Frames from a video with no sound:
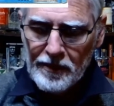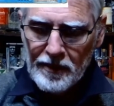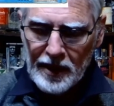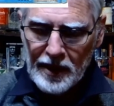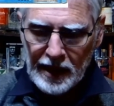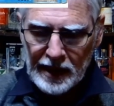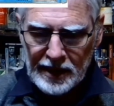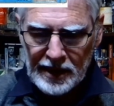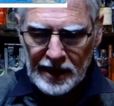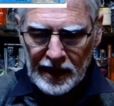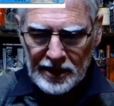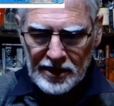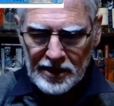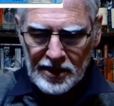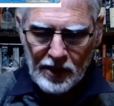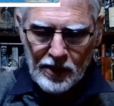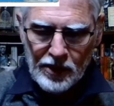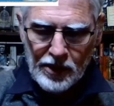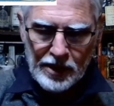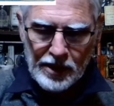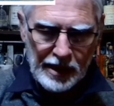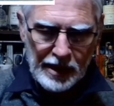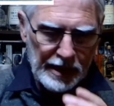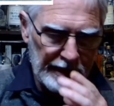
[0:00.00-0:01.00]
It says so
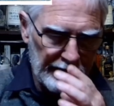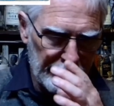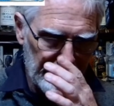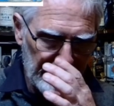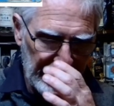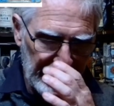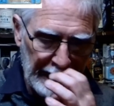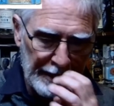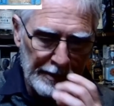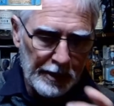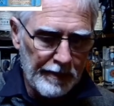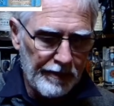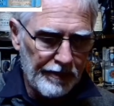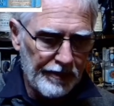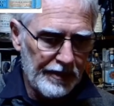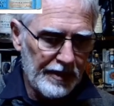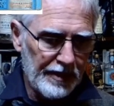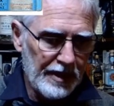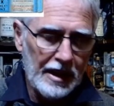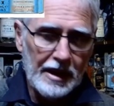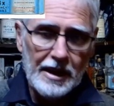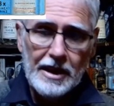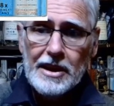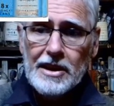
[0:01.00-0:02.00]
on the label
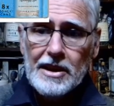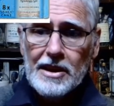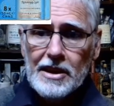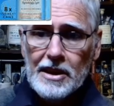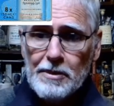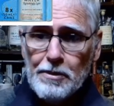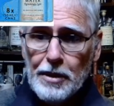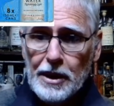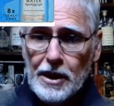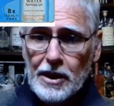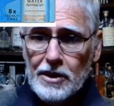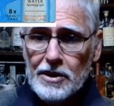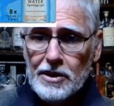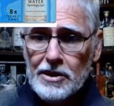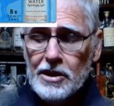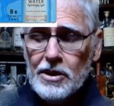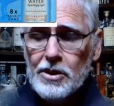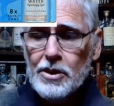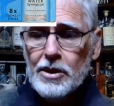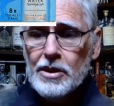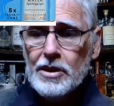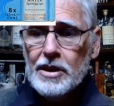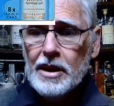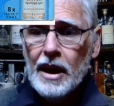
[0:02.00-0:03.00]
that this is big on
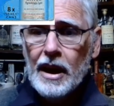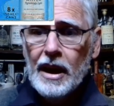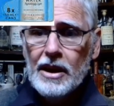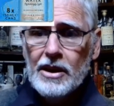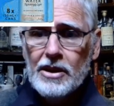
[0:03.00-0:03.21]
citrus.